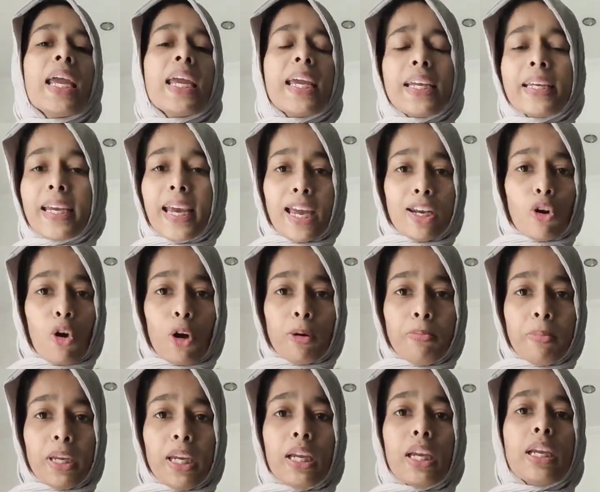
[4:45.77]
It
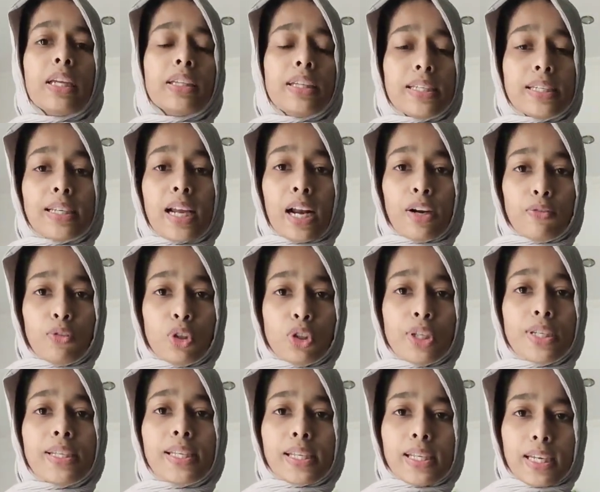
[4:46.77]
cannot be this
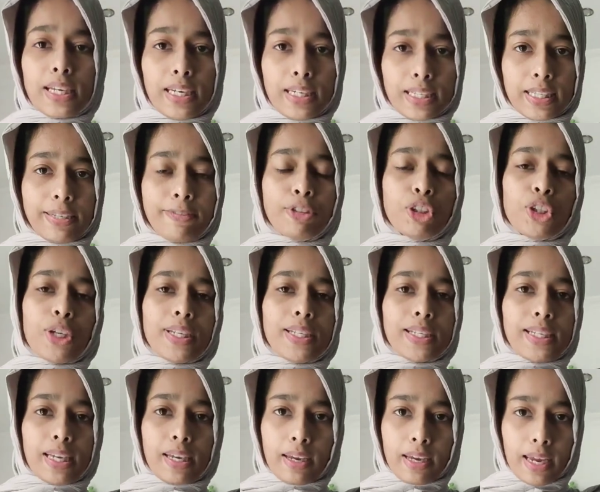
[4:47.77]
convergence
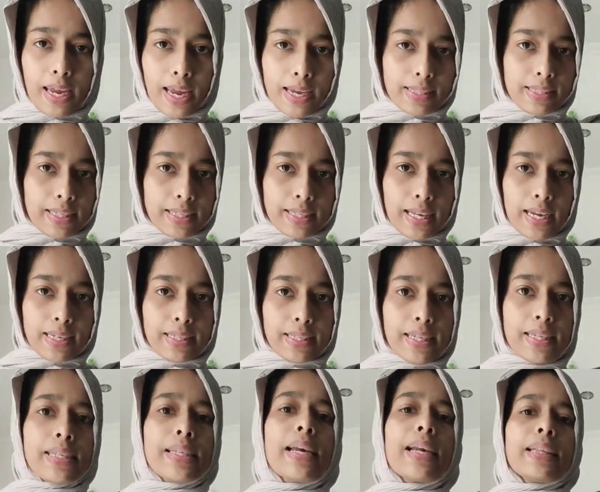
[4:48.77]
insufficiency
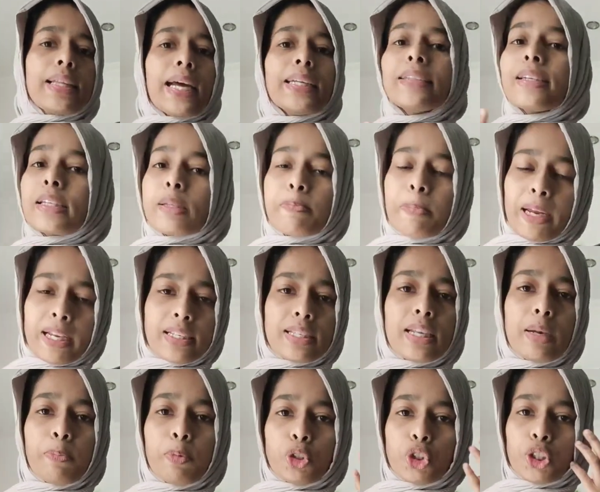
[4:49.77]
exercises, that is
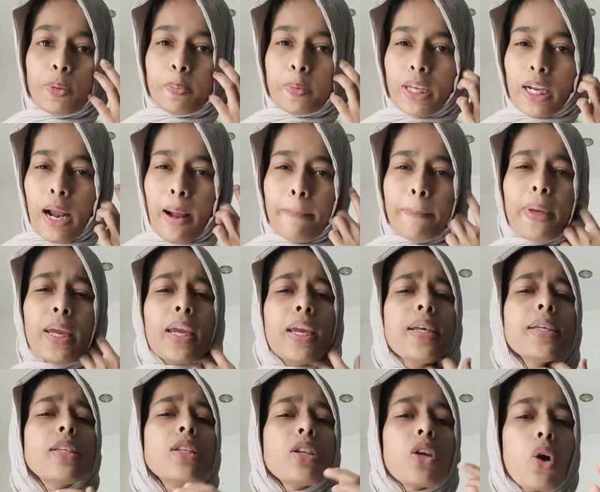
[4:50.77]
pencil push-up therapy,
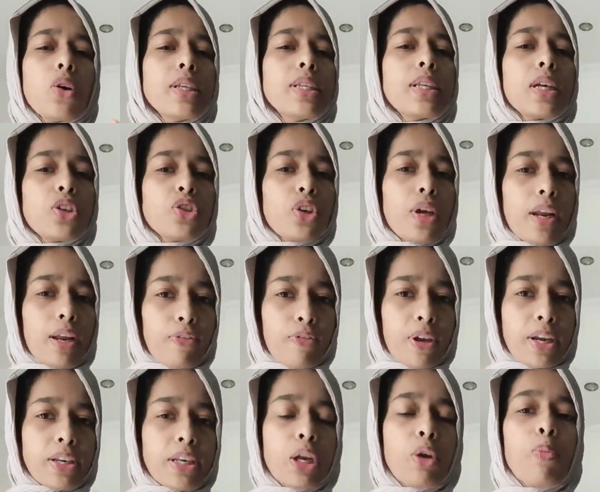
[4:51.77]
is not such an
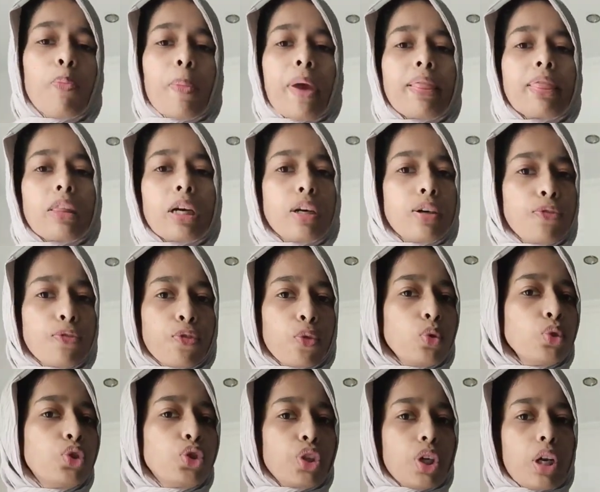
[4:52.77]
effective method
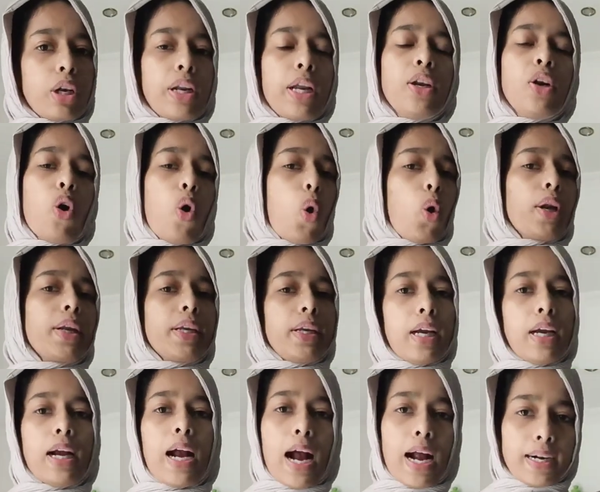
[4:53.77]
for children or
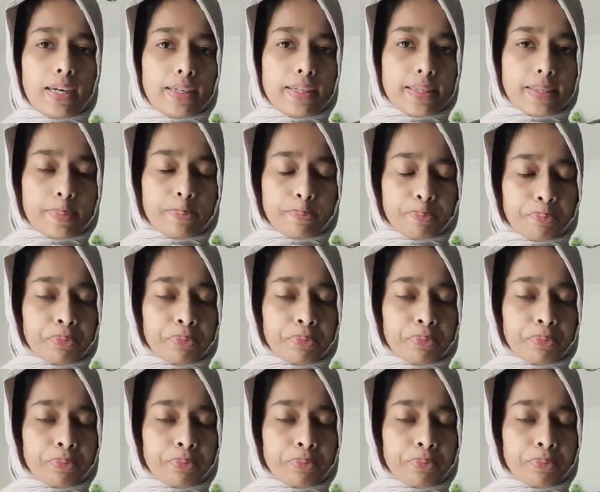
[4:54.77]
young adults.